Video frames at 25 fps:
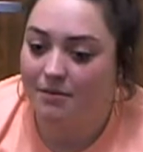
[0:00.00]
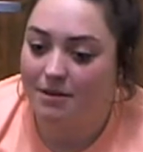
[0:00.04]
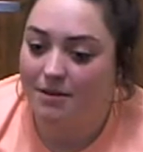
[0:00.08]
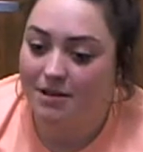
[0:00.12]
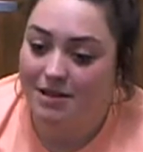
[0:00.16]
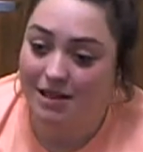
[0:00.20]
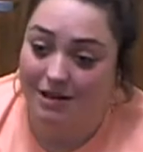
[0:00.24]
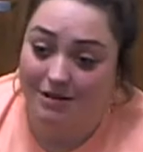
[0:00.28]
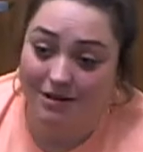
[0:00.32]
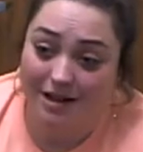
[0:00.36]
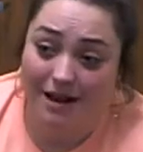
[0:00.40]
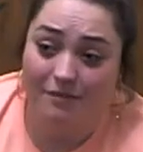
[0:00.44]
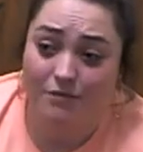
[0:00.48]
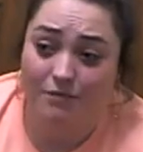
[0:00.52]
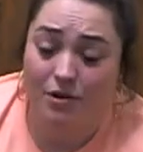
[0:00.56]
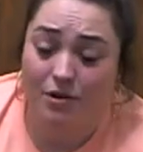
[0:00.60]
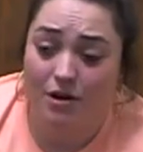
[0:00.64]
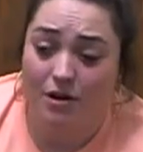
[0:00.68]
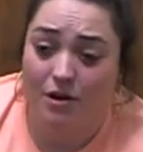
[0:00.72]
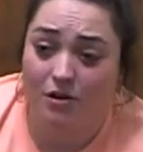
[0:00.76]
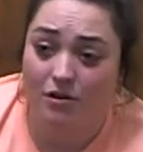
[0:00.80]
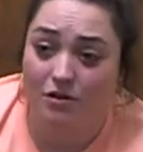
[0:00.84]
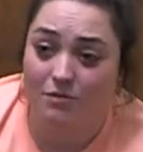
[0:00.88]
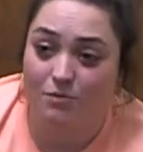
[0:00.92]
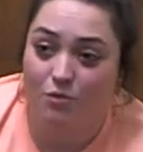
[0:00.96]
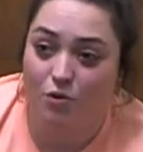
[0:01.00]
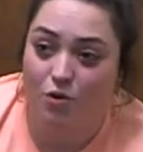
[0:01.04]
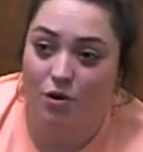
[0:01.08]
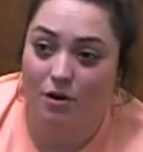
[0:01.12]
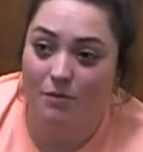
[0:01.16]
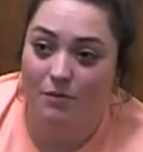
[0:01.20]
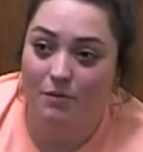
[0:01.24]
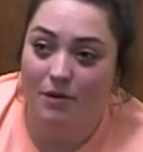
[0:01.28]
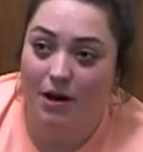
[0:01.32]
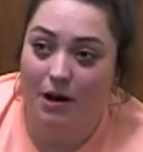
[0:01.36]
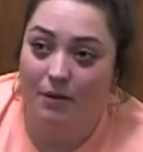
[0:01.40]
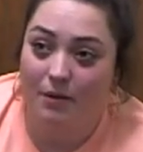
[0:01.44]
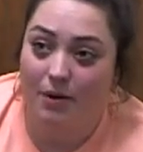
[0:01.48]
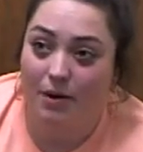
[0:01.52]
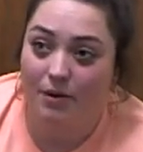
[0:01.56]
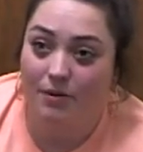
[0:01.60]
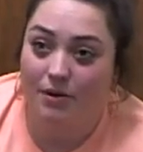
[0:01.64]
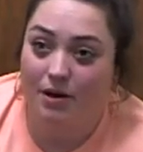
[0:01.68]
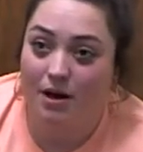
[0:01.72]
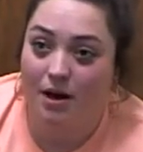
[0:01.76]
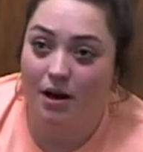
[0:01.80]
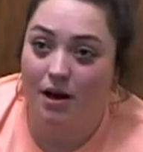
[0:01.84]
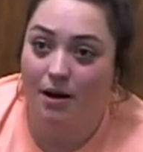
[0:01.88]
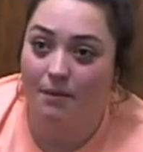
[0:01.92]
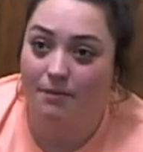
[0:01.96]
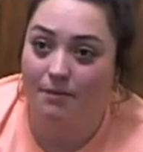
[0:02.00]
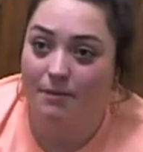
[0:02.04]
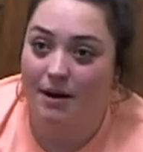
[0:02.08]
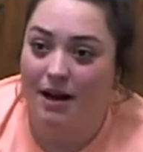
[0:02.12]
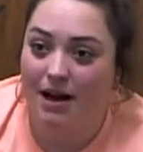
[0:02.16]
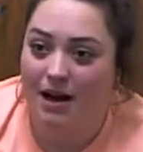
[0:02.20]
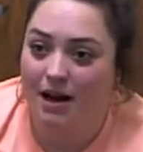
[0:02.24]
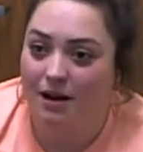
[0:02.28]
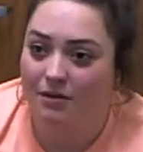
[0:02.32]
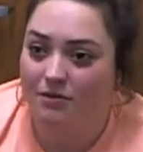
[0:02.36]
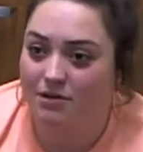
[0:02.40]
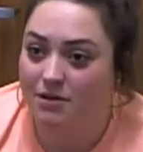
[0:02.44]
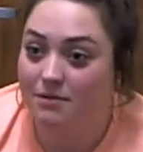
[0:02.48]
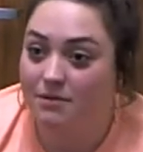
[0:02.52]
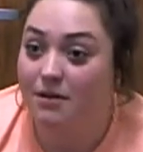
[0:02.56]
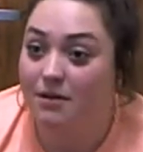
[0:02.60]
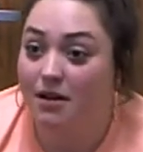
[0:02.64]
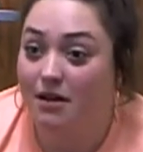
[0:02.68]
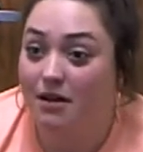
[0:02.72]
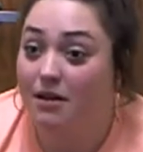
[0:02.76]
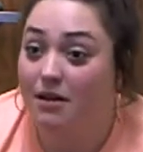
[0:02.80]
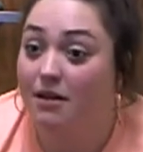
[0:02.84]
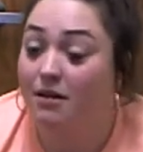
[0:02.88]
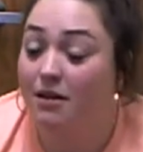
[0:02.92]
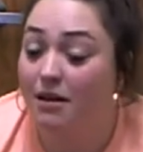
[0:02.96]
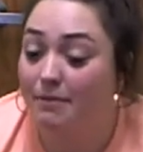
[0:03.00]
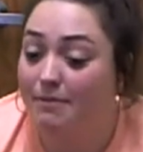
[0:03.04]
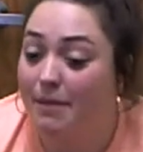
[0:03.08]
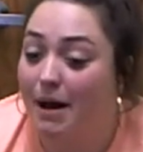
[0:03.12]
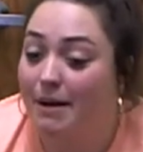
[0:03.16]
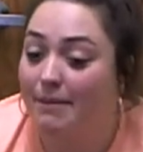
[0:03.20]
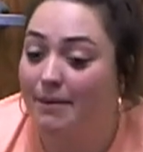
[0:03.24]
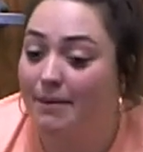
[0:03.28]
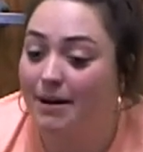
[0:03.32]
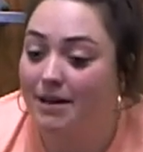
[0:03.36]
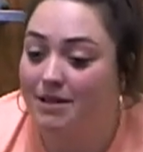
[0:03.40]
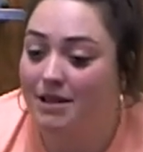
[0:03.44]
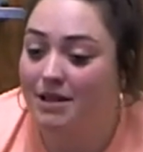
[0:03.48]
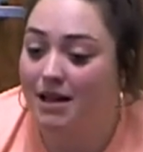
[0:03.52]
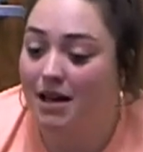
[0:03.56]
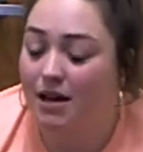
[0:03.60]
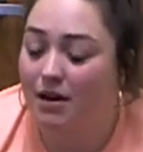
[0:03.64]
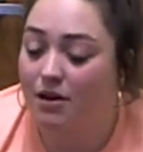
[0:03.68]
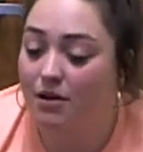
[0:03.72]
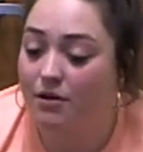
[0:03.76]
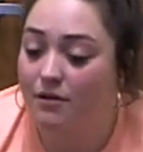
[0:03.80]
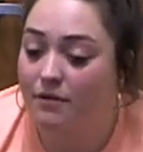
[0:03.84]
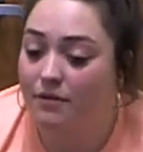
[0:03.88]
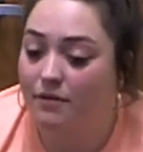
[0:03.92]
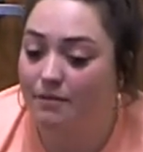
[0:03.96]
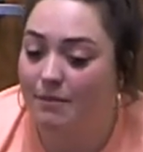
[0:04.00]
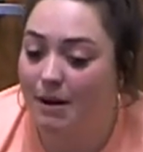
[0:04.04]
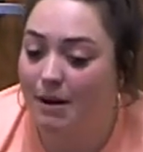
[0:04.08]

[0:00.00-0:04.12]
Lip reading: Because I was having one the other morning when I woke up, and I was by myself.